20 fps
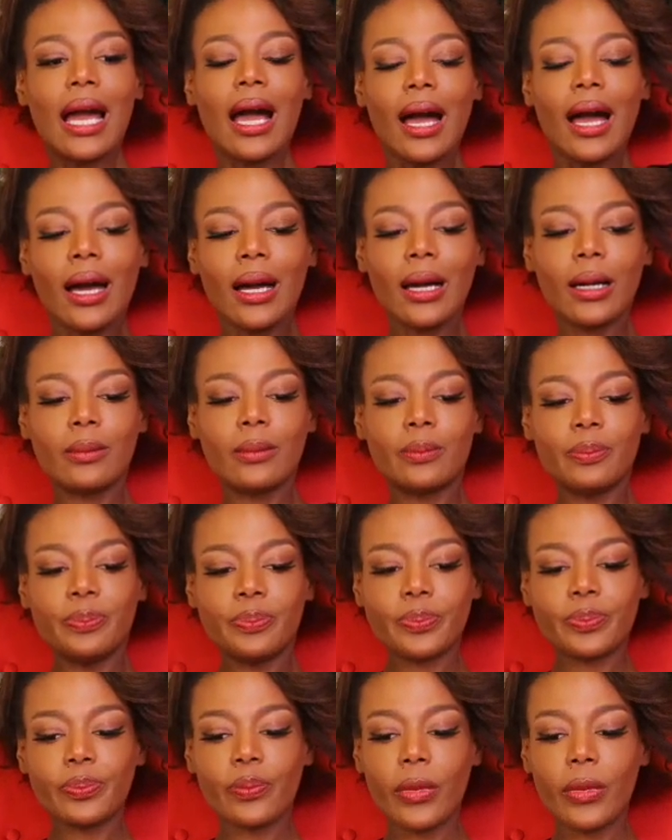
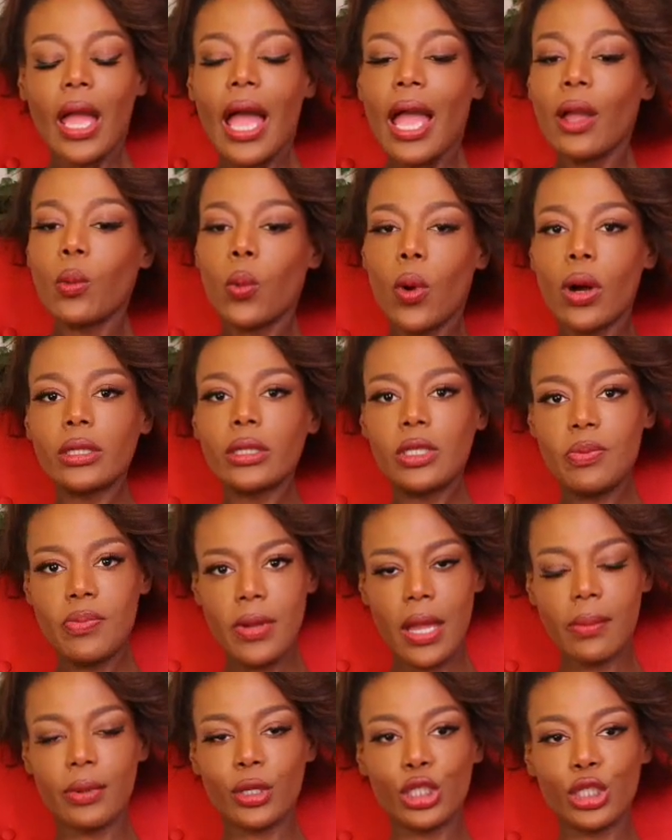I want to
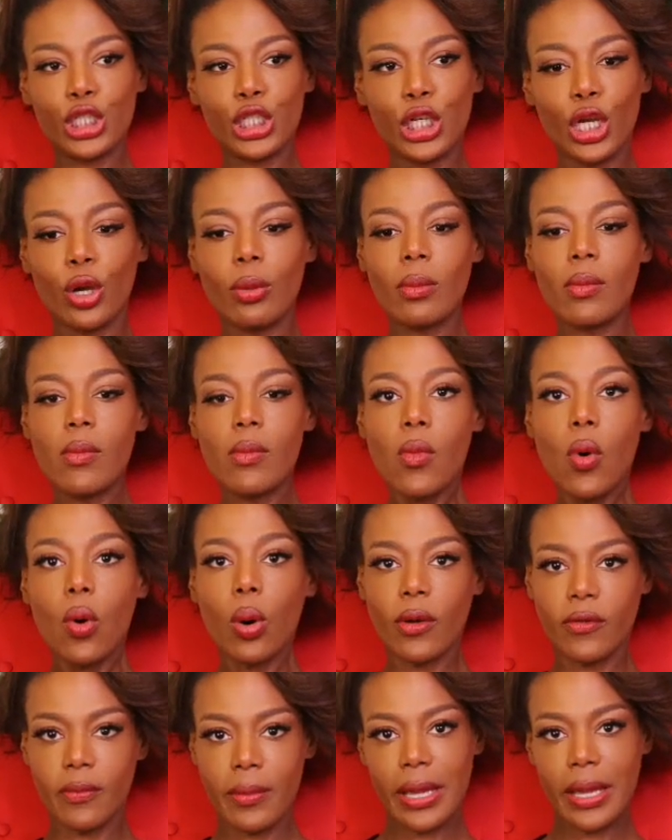be able to share
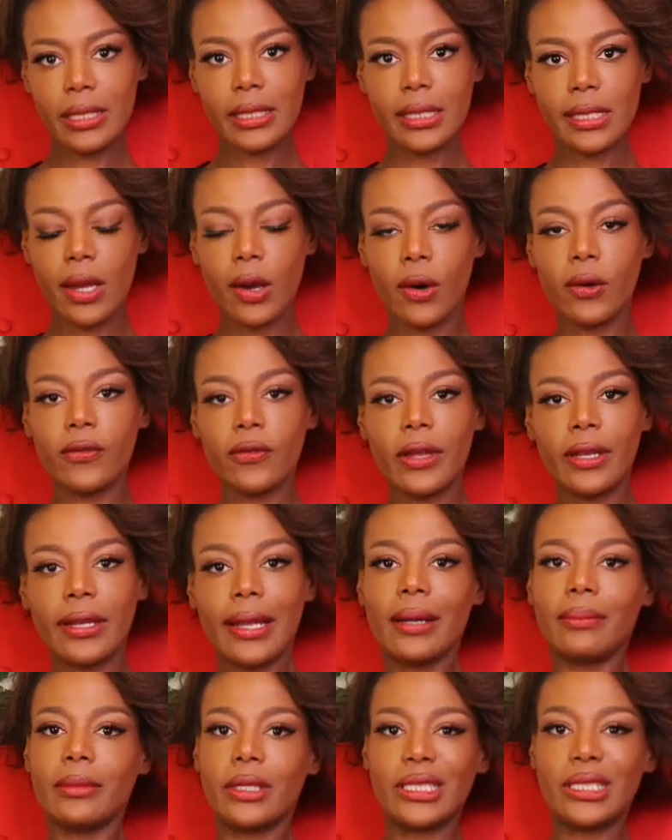more of myself and
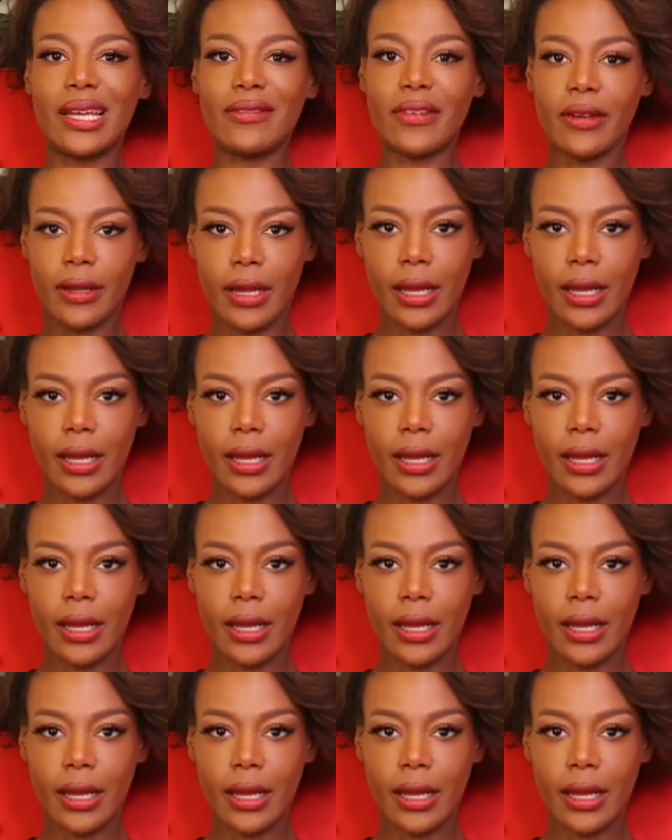how much I